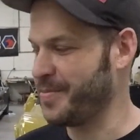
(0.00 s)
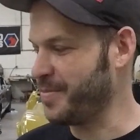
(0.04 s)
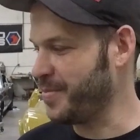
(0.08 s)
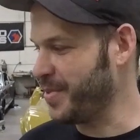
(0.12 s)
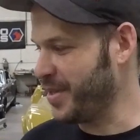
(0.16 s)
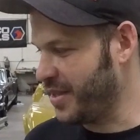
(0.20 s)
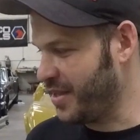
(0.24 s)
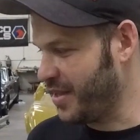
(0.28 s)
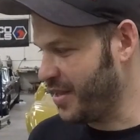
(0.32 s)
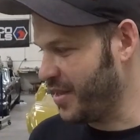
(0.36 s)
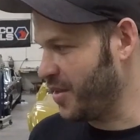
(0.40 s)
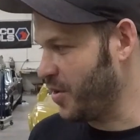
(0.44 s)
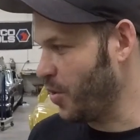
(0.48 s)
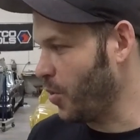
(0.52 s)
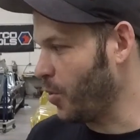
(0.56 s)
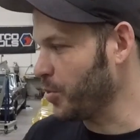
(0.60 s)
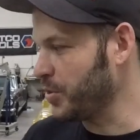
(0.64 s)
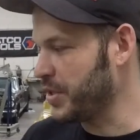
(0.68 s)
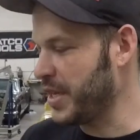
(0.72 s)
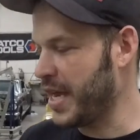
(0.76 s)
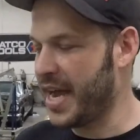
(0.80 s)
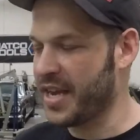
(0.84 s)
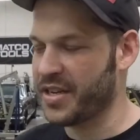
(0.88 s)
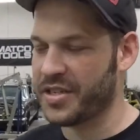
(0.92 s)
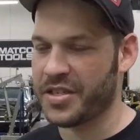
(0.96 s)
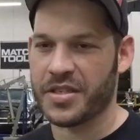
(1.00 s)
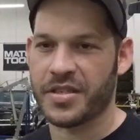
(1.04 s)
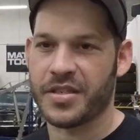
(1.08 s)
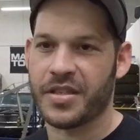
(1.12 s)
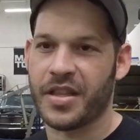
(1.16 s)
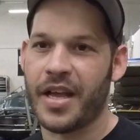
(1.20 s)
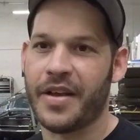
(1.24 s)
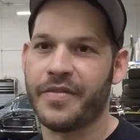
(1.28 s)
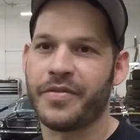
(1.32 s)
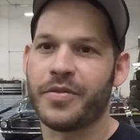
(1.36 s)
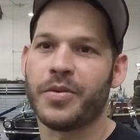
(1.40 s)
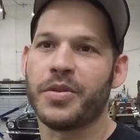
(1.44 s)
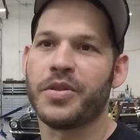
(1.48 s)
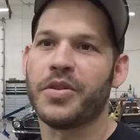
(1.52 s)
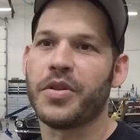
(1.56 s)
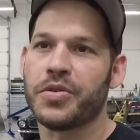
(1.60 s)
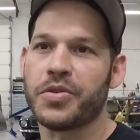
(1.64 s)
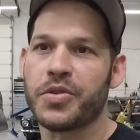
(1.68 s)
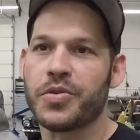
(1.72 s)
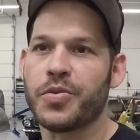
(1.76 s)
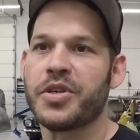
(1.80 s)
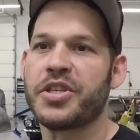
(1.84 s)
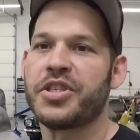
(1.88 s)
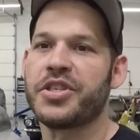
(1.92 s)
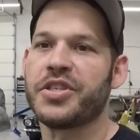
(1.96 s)
But the whole dash is left with no
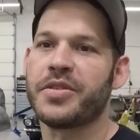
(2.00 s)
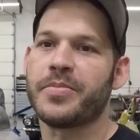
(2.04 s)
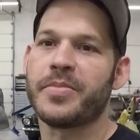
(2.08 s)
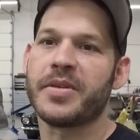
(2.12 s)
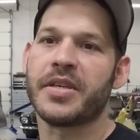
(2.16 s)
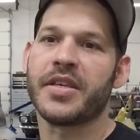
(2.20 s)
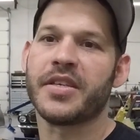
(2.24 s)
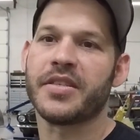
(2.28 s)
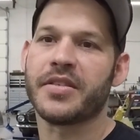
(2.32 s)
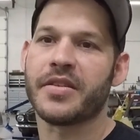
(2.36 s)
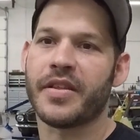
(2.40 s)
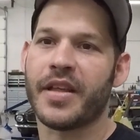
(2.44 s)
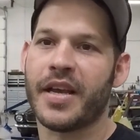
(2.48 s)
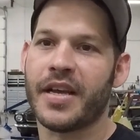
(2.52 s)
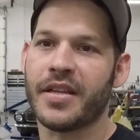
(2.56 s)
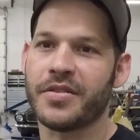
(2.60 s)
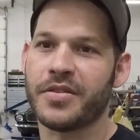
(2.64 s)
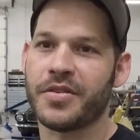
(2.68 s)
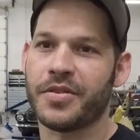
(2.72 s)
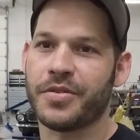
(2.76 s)
switches because of that.